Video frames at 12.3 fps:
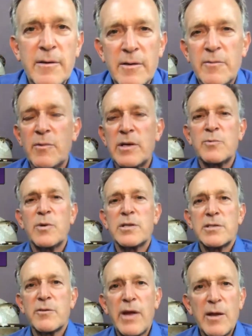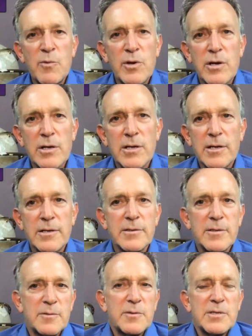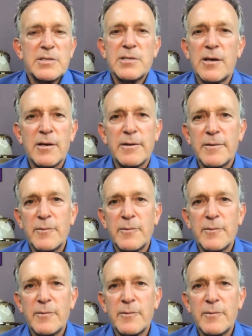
uh, what's the right word? Uh, just a